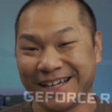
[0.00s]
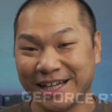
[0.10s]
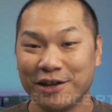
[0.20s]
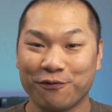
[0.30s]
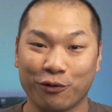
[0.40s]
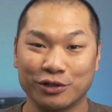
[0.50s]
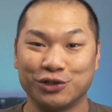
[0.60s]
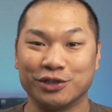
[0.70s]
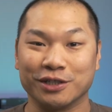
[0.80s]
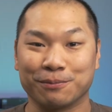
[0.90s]
kind of forced
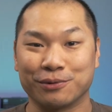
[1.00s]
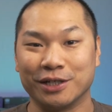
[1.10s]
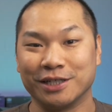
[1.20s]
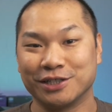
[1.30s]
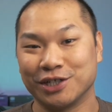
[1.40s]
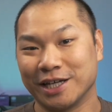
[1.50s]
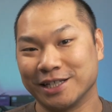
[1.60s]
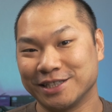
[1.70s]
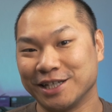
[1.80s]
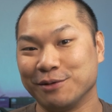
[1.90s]
you to
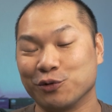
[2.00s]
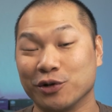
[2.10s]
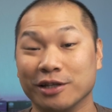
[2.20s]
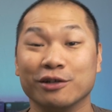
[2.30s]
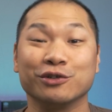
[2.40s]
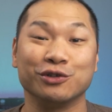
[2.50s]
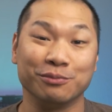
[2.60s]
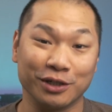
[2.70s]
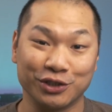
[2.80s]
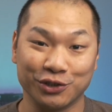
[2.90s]
appreciate Team Green a little too
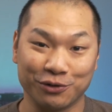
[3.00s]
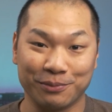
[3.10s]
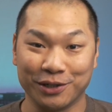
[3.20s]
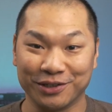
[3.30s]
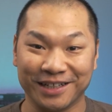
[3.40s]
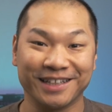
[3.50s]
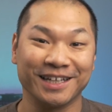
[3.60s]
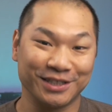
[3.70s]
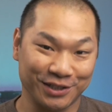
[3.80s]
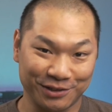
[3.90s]
much in your build,
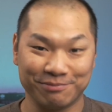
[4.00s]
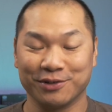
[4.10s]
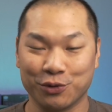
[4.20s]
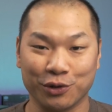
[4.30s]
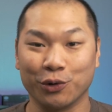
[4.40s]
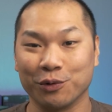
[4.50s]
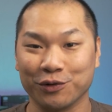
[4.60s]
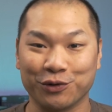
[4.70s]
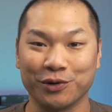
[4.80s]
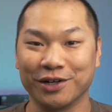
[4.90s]
unless you're going
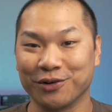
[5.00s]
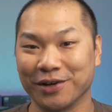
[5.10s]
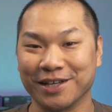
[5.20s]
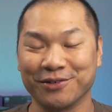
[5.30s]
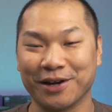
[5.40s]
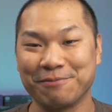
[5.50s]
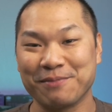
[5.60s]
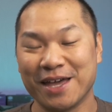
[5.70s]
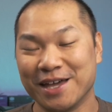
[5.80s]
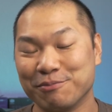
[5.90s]
with green already, right?
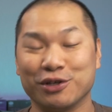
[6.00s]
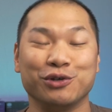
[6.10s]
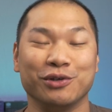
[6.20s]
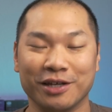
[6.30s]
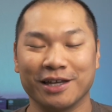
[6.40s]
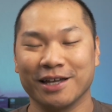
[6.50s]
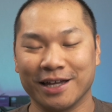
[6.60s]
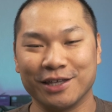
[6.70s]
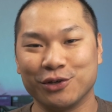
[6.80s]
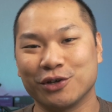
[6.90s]
But
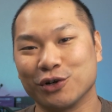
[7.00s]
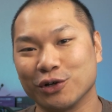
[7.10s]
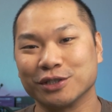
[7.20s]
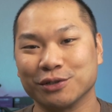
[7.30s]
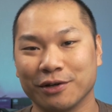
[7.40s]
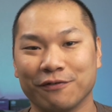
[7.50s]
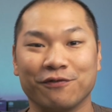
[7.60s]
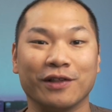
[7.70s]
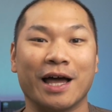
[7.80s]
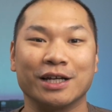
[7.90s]
you could also have
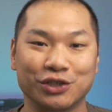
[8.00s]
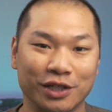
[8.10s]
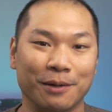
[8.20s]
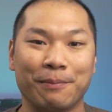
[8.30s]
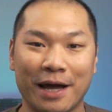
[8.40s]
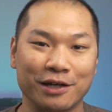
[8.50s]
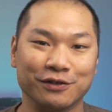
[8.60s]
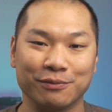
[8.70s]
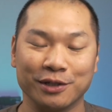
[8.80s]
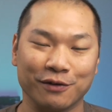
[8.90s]
flashed a
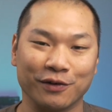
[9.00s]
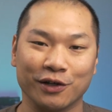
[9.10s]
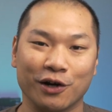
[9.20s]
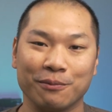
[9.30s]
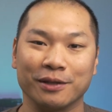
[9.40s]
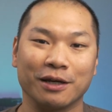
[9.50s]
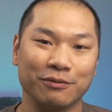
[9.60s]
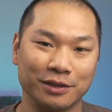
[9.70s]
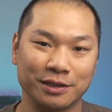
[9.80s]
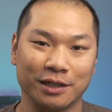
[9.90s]
BIOS from a different card, but that
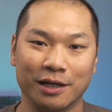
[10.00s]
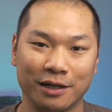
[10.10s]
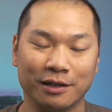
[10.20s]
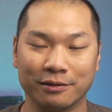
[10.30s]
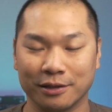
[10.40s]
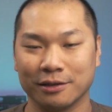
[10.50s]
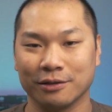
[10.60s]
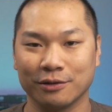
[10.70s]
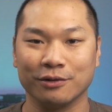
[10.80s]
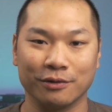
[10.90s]
was,
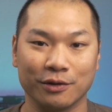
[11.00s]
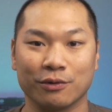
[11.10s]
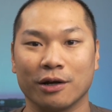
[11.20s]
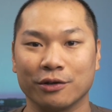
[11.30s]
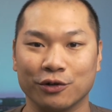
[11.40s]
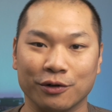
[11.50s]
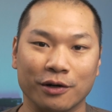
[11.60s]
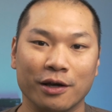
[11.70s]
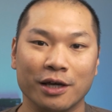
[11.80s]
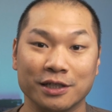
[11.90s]
there were
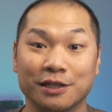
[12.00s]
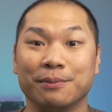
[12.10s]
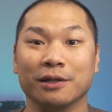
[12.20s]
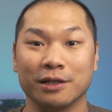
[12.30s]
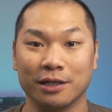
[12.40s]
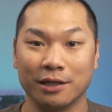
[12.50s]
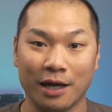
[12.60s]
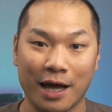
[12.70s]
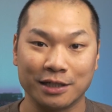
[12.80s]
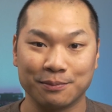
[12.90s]
other stability
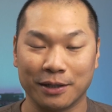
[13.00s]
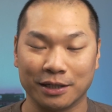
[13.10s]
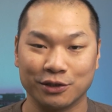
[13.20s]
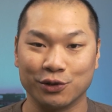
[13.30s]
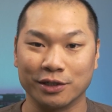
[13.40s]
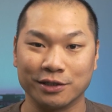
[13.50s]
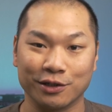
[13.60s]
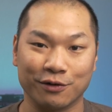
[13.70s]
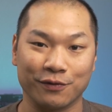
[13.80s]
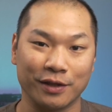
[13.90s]
aspects to
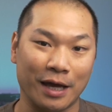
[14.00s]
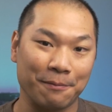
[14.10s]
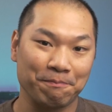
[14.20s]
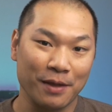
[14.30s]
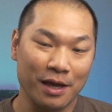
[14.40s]
consider for that.